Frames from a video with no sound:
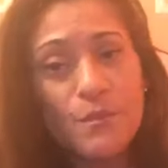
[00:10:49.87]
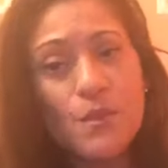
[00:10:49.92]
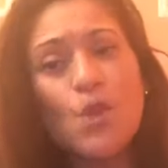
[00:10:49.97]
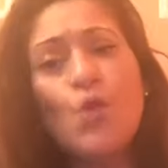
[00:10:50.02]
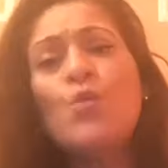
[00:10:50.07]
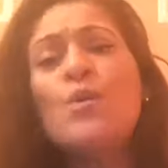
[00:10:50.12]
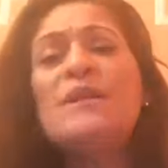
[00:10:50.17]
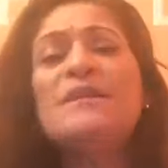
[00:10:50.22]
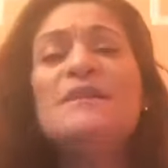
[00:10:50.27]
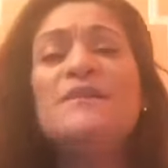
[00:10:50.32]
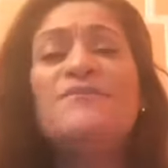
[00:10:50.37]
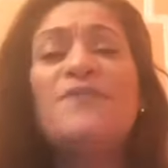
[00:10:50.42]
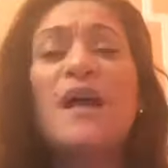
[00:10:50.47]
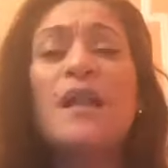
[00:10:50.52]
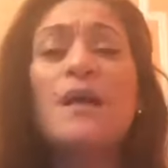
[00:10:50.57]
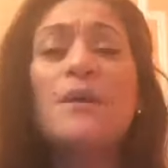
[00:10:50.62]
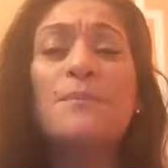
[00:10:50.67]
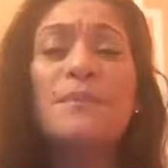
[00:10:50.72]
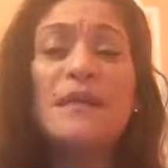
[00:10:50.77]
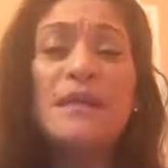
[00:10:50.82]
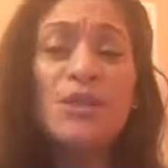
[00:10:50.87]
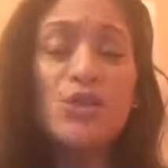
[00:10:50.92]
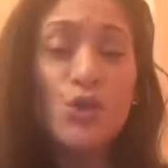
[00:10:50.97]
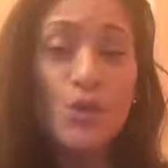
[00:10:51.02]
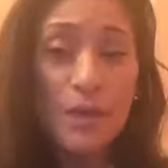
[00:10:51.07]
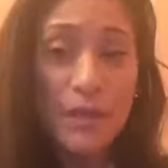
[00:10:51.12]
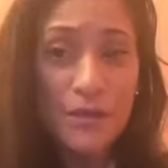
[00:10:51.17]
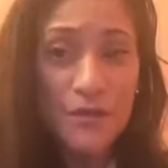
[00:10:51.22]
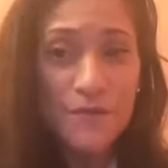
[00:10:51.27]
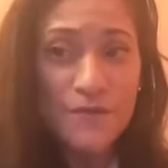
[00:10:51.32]
We develop into
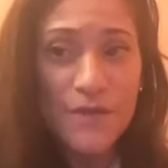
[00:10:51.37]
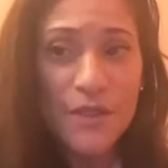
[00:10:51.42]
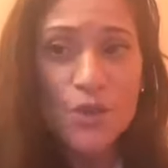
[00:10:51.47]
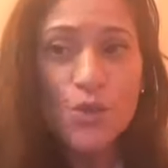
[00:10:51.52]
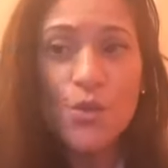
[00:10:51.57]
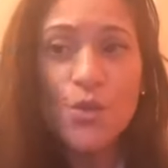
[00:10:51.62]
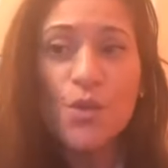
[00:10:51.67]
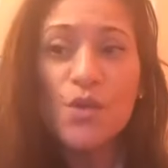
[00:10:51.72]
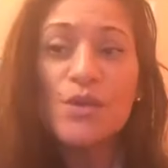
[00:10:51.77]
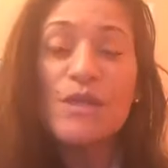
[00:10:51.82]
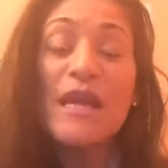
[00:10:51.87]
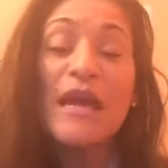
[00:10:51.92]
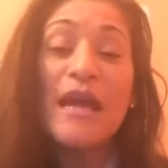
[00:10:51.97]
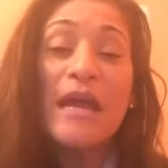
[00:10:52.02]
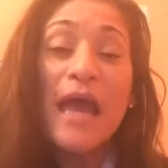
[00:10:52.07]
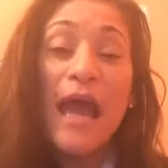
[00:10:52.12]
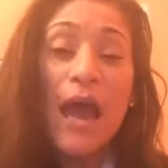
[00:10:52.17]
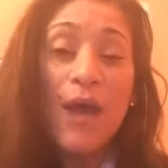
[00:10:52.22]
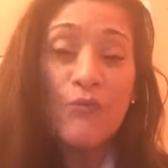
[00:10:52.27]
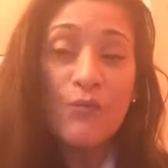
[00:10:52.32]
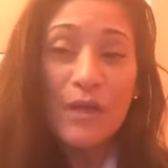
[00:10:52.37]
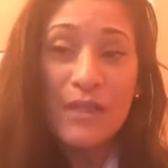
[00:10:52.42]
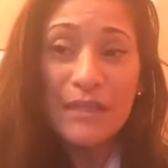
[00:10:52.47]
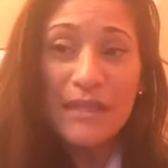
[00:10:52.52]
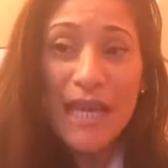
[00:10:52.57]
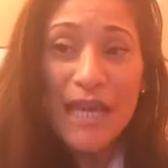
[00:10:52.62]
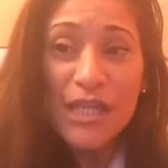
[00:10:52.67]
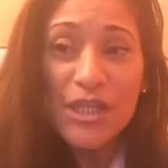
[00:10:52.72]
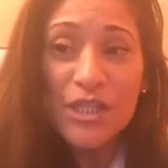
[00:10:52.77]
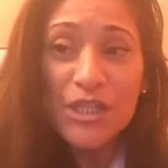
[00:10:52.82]
individuals and
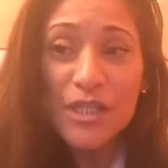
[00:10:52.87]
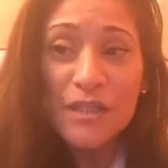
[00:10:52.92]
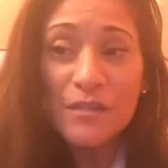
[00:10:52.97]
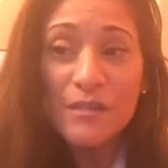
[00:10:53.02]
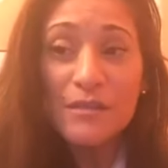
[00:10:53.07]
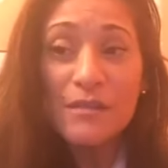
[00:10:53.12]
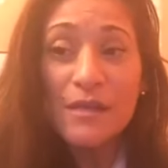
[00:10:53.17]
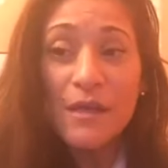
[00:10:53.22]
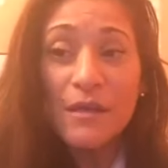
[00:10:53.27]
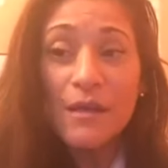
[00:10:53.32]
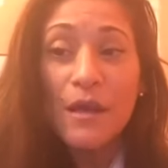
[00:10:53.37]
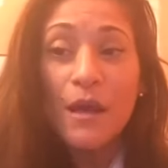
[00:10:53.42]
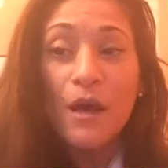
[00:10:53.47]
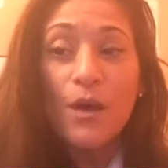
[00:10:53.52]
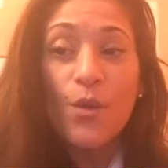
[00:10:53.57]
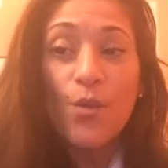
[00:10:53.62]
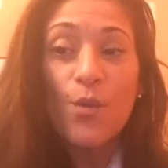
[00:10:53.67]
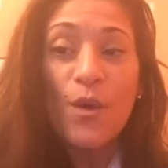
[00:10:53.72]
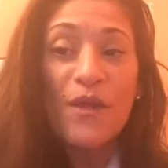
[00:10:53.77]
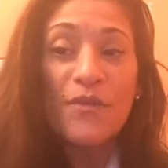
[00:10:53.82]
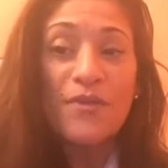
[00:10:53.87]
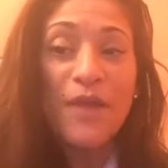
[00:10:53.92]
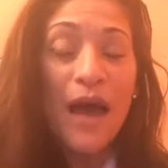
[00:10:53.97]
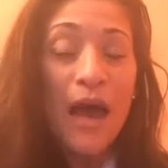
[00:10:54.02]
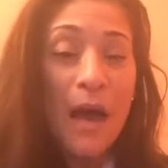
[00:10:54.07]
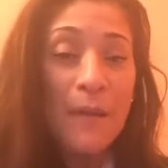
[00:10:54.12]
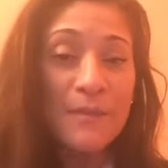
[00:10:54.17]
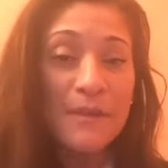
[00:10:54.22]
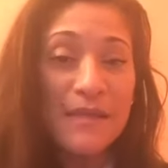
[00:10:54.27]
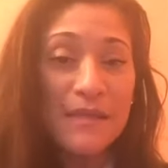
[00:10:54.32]
relations with the
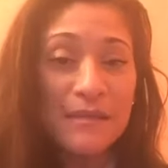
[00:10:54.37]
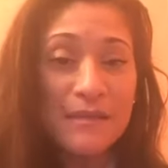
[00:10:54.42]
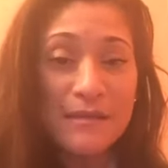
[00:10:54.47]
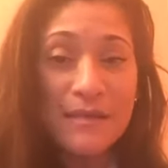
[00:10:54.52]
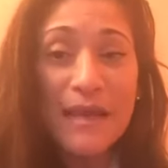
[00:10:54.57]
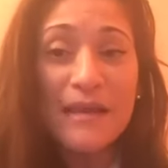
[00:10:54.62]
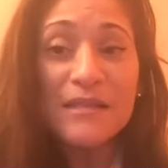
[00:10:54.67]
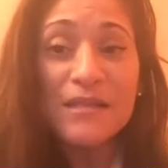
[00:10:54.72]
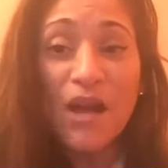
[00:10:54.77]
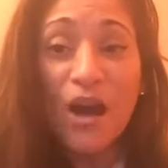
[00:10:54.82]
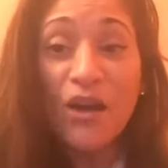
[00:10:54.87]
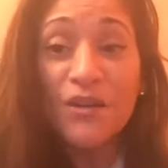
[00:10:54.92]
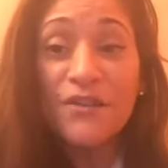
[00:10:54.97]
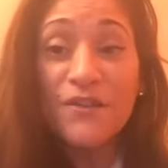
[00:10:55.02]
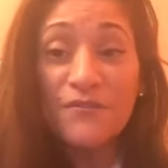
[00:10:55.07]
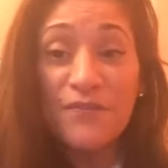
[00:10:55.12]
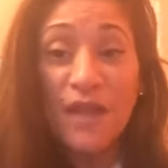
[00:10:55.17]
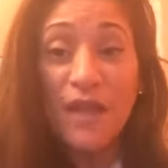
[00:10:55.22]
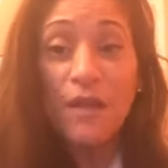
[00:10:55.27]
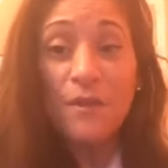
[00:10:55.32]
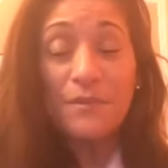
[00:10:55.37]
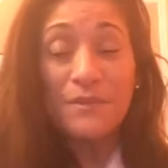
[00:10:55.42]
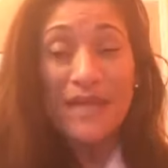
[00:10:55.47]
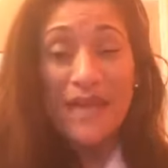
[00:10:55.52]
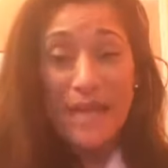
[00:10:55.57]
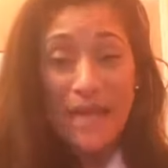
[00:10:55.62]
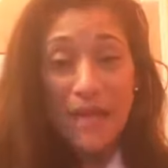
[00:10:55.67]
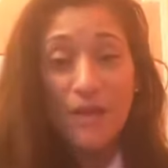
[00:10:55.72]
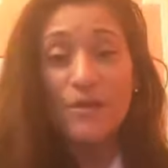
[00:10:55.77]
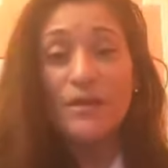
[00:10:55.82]
opposite sex are developed
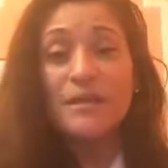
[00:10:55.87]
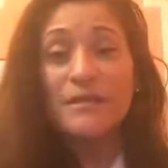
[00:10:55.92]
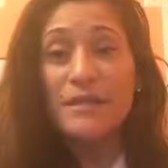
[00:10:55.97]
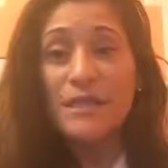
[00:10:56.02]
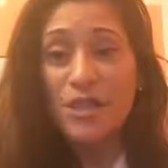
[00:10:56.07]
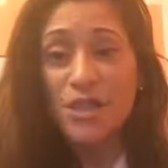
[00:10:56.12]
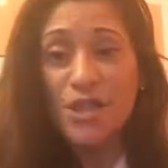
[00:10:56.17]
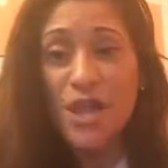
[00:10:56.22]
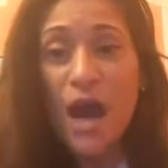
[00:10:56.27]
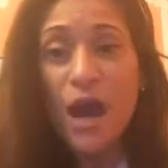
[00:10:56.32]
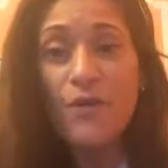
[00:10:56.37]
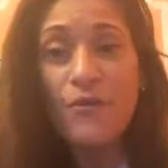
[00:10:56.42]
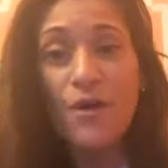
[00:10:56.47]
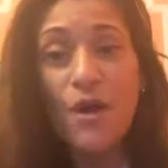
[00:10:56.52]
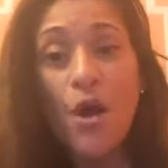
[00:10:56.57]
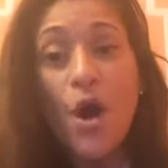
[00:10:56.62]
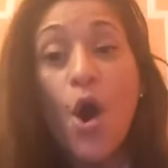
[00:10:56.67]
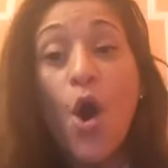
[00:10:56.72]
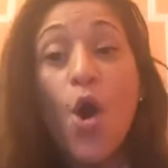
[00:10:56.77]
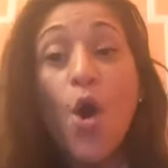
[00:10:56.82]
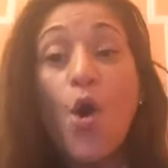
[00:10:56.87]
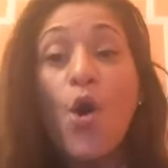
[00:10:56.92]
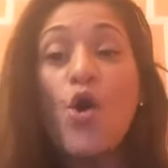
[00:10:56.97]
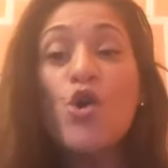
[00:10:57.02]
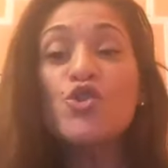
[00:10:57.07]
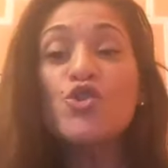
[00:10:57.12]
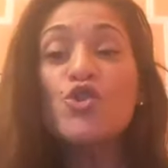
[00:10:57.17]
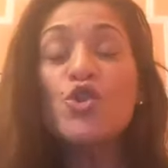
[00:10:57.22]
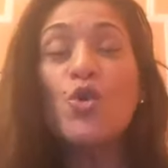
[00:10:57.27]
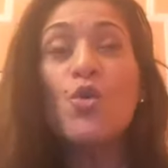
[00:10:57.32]
here in this chakra.
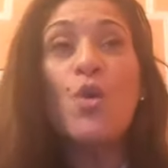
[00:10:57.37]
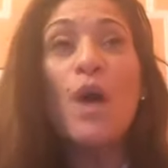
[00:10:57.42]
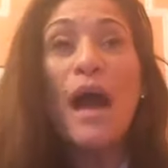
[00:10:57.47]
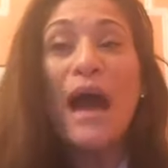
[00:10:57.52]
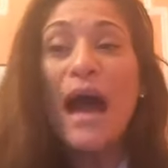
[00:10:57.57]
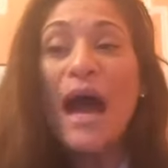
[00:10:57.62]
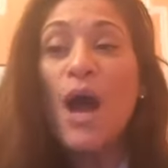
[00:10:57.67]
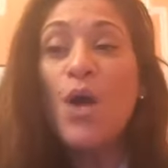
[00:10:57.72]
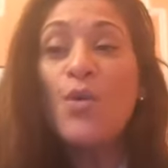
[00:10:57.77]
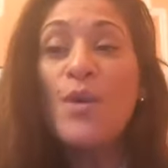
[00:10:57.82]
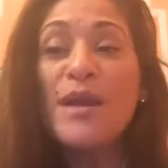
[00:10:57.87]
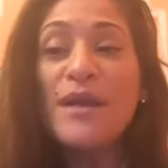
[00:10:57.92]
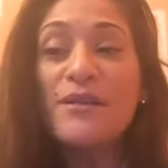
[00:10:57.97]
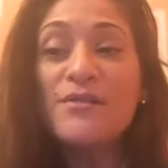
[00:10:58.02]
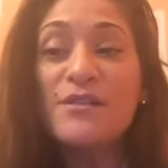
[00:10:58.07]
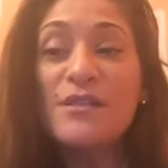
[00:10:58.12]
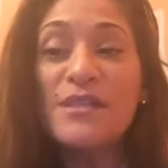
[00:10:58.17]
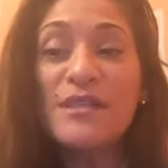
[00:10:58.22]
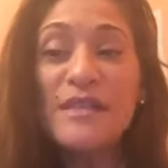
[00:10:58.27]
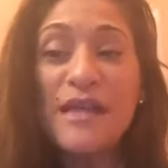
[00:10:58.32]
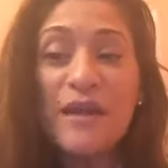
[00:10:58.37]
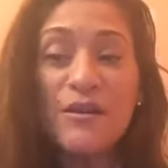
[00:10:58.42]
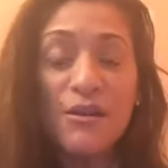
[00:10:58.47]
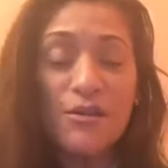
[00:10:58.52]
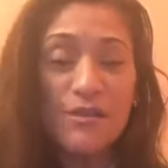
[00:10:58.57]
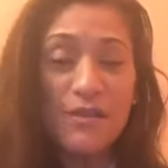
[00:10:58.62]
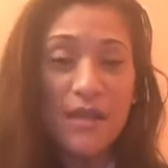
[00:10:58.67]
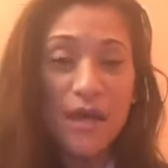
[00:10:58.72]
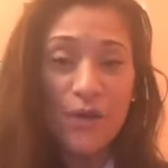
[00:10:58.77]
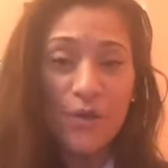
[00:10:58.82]
Also, how we understand
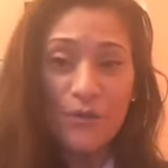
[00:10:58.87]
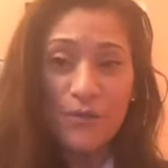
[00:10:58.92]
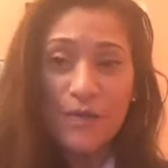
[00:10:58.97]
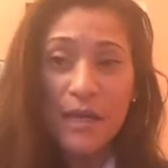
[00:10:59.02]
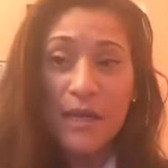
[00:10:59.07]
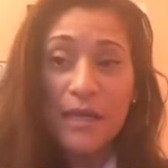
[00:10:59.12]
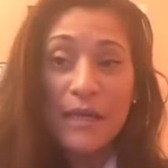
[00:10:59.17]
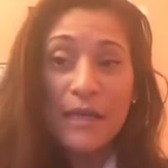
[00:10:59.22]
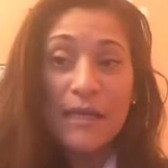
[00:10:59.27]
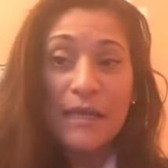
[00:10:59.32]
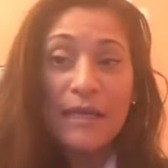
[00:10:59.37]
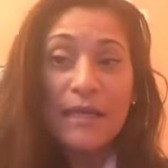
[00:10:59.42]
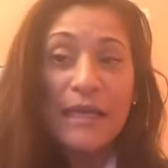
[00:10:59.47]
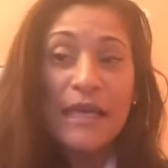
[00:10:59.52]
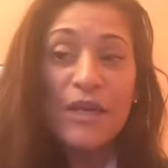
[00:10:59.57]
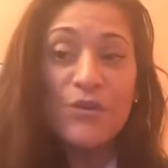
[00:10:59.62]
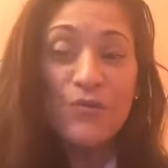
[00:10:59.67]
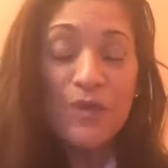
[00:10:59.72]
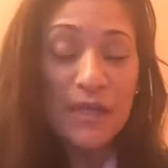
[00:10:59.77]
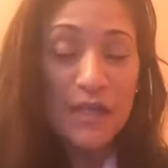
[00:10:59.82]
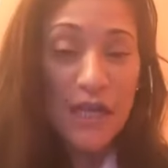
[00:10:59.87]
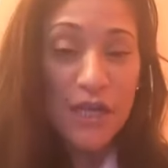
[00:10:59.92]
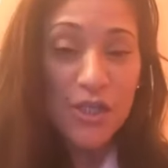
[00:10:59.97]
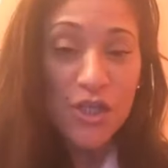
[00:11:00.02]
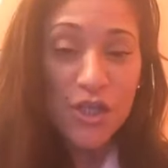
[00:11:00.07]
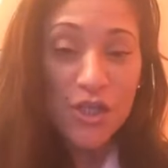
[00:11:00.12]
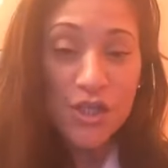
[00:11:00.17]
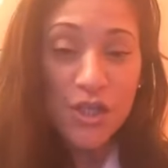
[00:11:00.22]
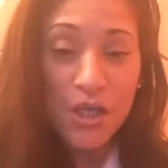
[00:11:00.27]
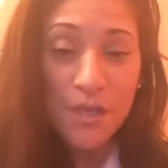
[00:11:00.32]
ourselves in
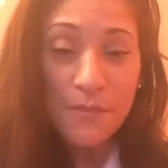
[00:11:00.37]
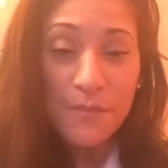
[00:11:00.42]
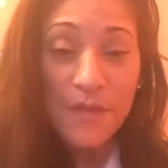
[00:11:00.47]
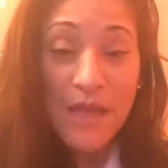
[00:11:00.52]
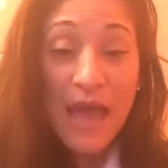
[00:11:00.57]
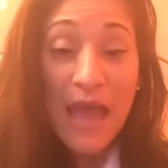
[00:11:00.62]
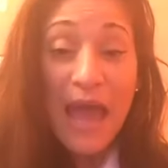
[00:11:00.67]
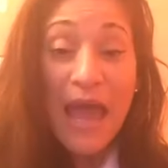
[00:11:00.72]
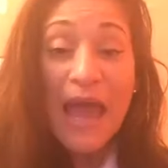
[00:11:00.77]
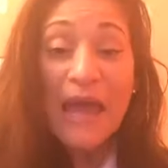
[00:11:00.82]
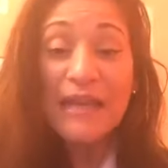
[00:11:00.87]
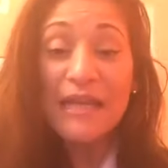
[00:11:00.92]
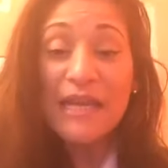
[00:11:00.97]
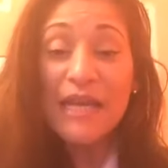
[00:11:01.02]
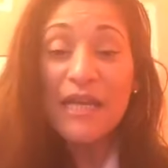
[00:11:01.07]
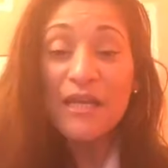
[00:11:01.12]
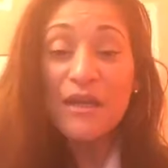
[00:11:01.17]
relationship and in